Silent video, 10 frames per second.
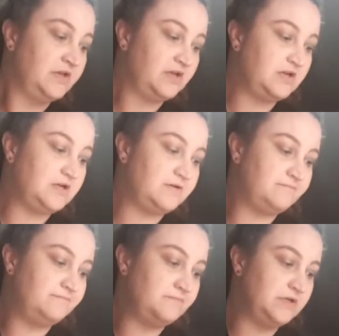
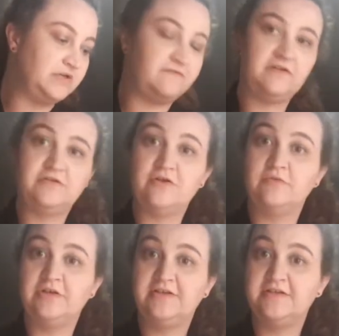If you don't
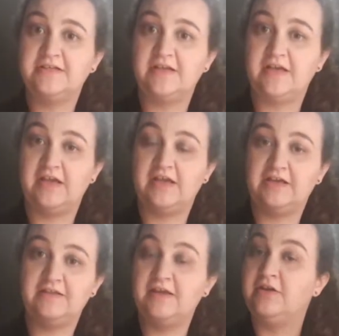want to use
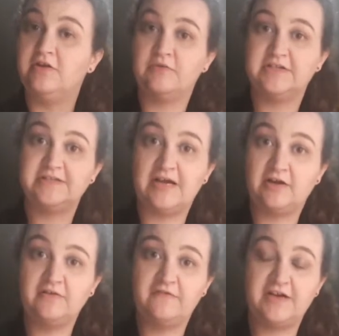anything, you don't want to
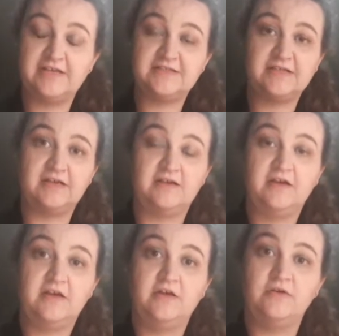sacrifice,
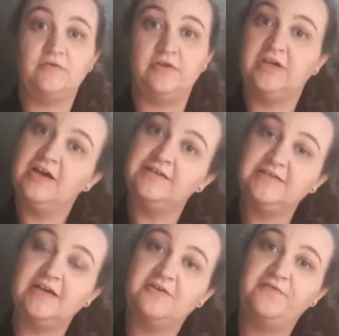or you can't
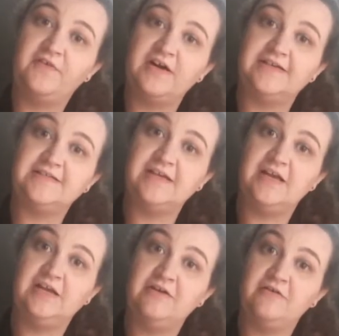sacrifice
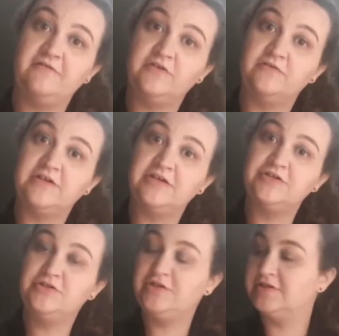any of your
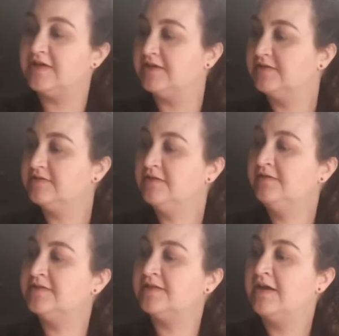kitchen
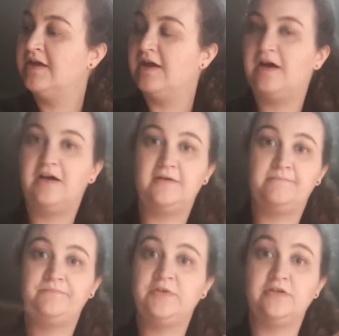utensils,
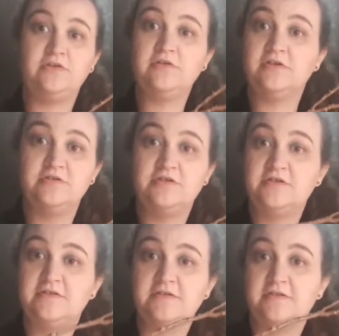you can
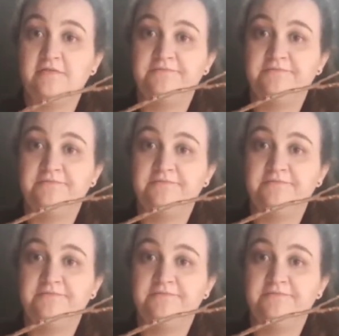just